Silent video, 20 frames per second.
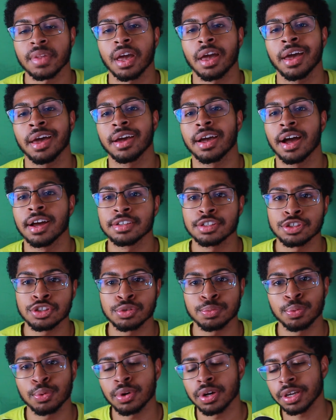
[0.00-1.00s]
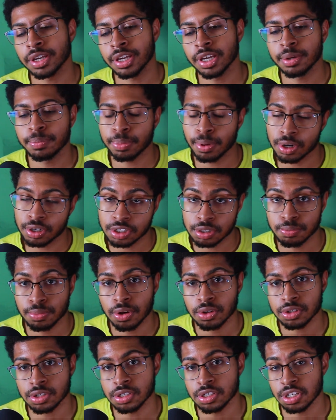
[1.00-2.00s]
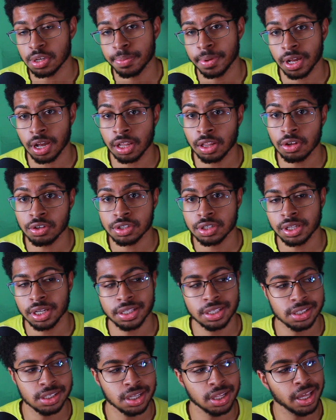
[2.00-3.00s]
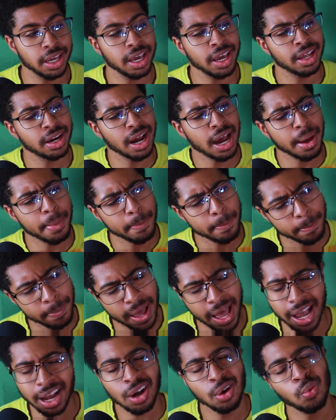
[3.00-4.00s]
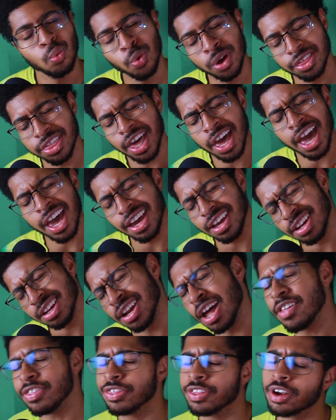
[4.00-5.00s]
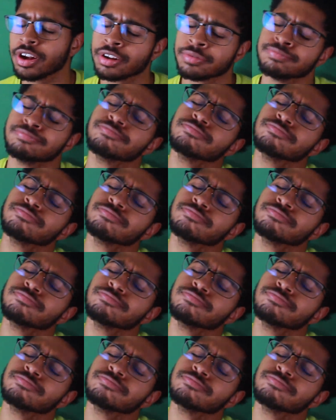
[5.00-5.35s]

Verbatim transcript: Hey guys, it's your boy Kid Person Post and Zip Like a Lotion Like This Clay, and I'm back with another